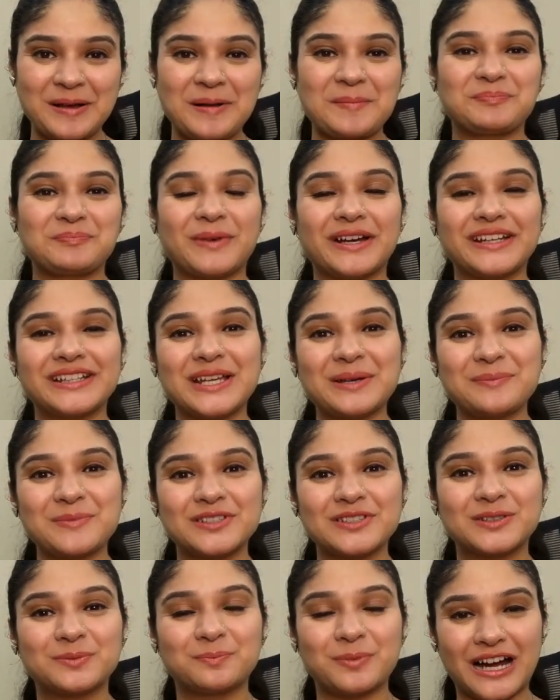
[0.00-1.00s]
My name
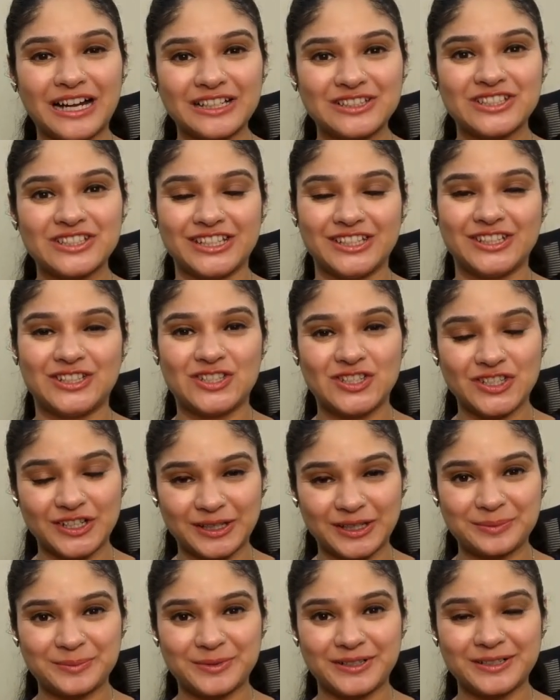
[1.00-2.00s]
is
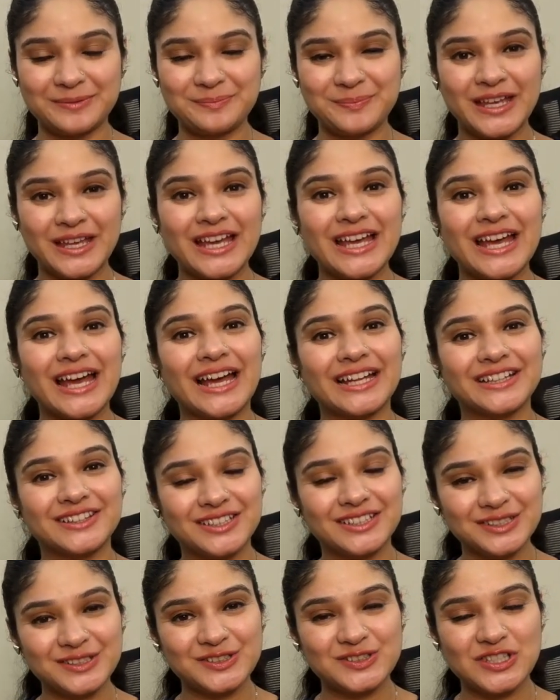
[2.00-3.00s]
PrachiSharma and
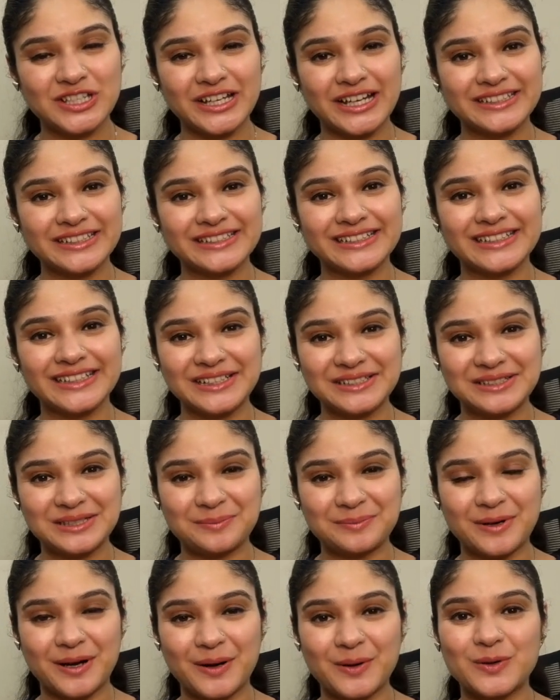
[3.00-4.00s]
this channel is
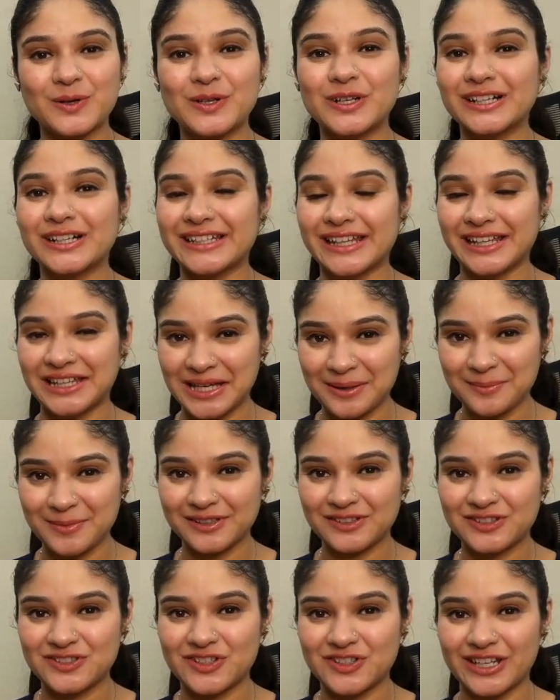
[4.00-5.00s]
about learning
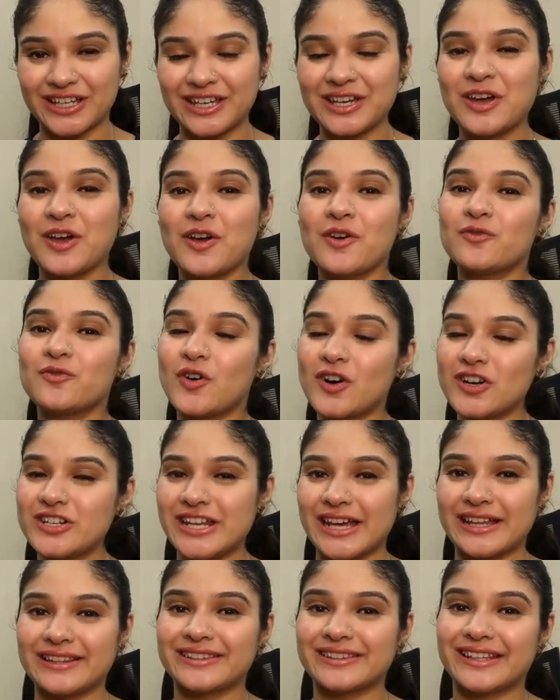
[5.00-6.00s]
chemistry for
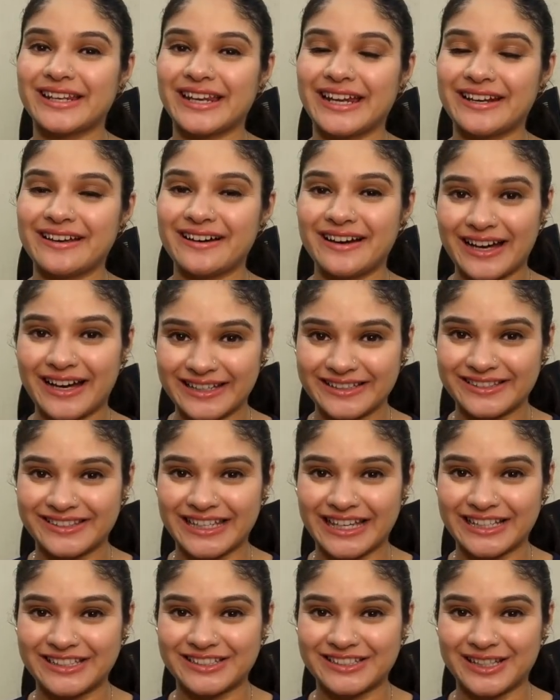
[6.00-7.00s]
10th grade
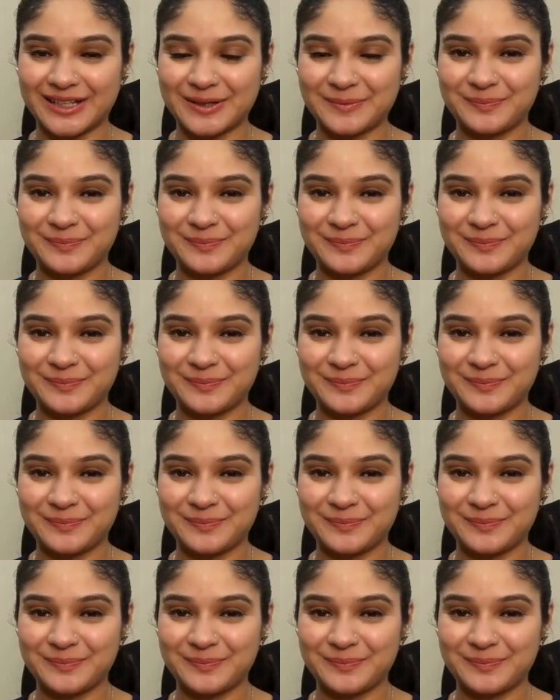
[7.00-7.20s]
ICSE.